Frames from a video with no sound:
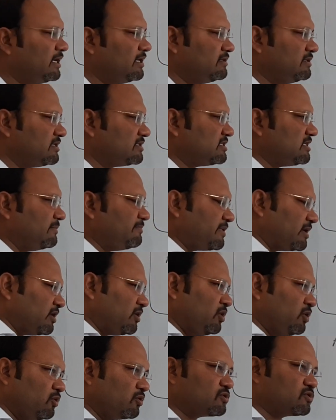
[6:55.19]
This chapter
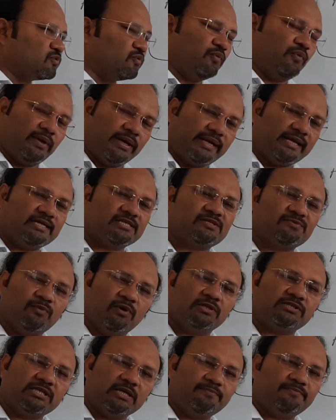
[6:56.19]
looks very
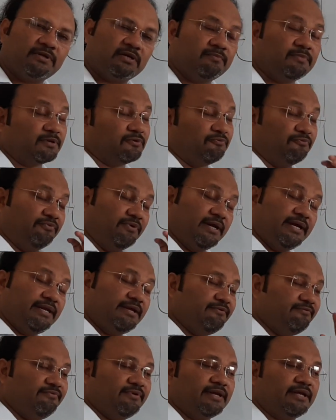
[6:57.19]
small chapter but
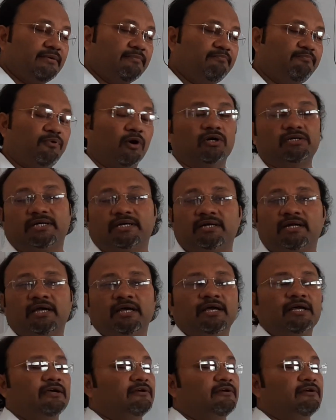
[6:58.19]
very, very important.